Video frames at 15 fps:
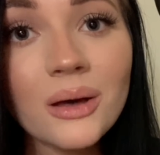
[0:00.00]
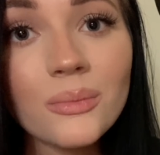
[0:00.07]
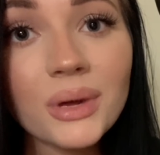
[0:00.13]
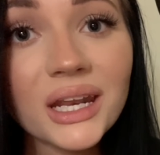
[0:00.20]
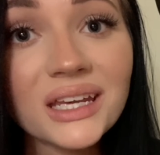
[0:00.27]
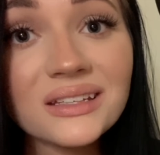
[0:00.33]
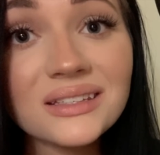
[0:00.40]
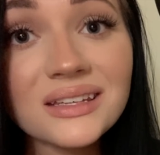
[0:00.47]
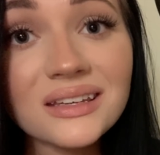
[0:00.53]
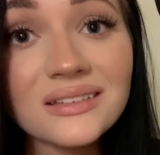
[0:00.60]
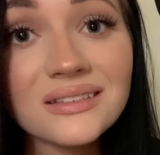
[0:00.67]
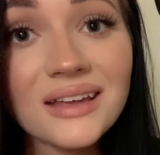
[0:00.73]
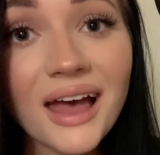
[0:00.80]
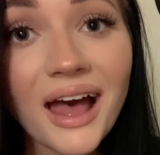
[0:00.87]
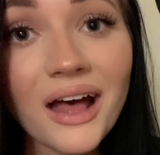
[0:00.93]
but I
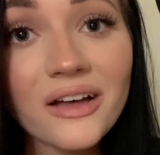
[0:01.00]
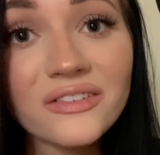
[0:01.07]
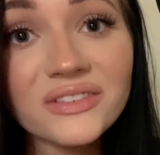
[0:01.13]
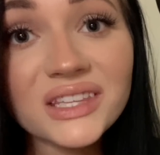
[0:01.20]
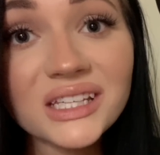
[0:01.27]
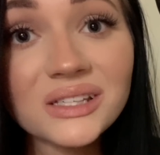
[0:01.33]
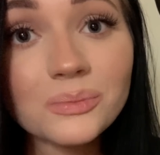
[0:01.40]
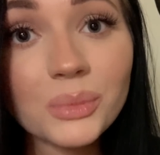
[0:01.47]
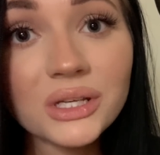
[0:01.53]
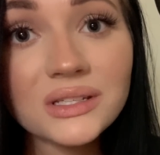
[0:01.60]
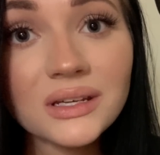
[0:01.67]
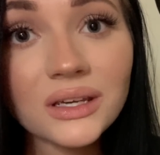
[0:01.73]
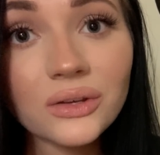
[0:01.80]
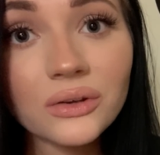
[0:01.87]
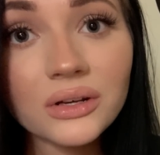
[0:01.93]
didn't have this
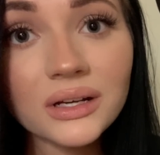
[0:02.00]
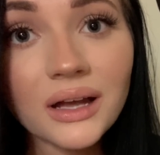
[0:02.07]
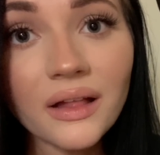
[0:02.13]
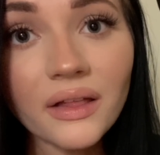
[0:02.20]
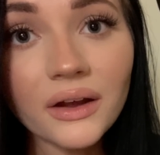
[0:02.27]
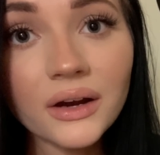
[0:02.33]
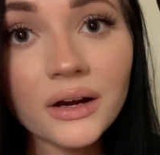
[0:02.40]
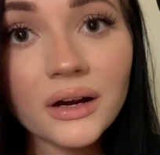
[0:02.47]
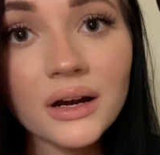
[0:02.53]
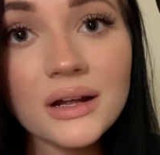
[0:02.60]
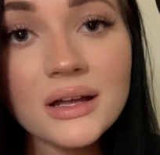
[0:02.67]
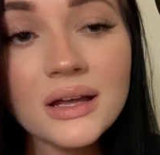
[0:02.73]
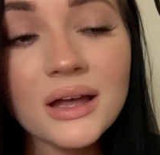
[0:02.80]
particular color,